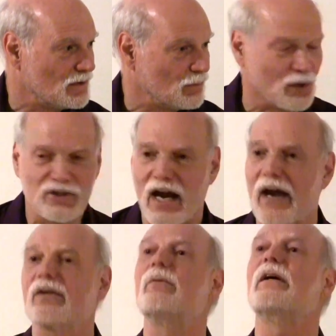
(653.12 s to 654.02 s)
If we're
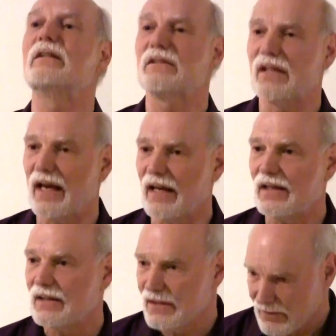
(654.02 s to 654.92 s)
tired, we can say,
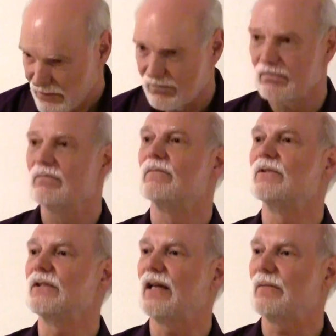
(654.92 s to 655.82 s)

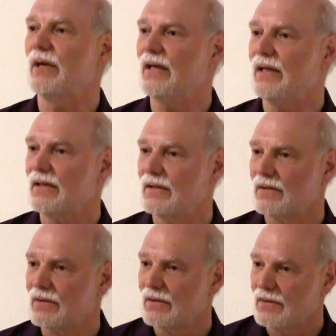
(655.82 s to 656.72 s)
send me
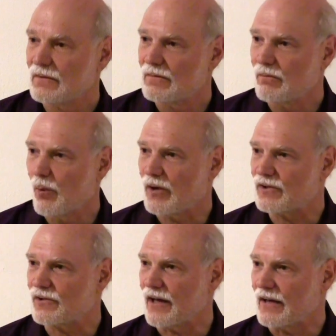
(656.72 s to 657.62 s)
more
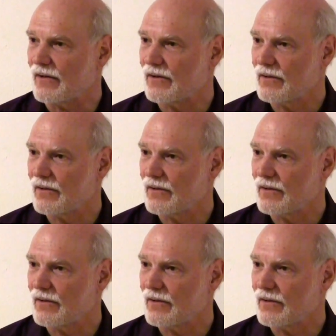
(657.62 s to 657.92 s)
strength.